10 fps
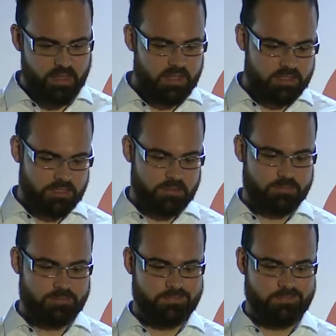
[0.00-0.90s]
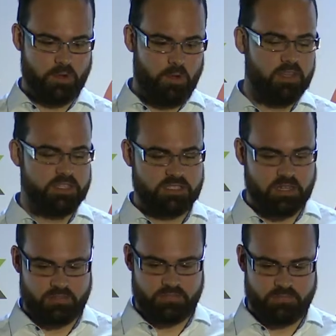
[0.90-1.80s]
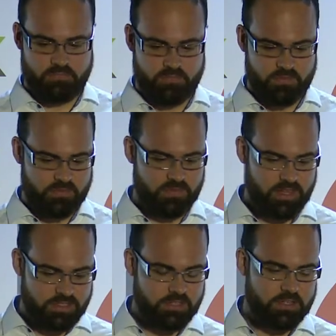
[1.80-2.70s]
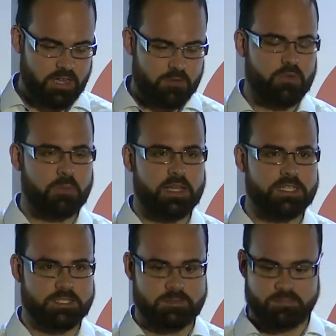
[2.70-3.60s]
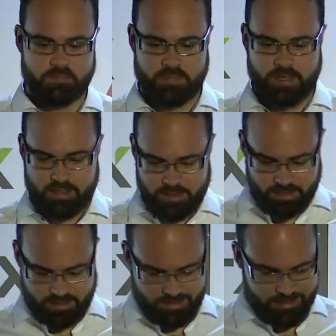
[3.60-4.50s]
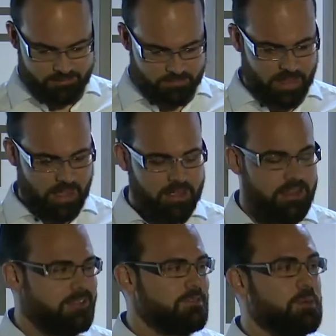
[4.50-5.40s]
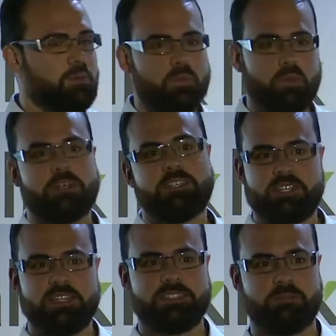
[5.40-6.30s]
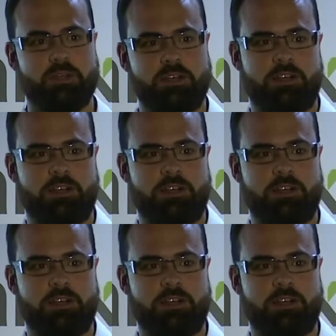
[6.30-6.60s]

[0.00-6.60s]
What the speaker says: So all this stuff into CloudFormation, yeah. We're a sensible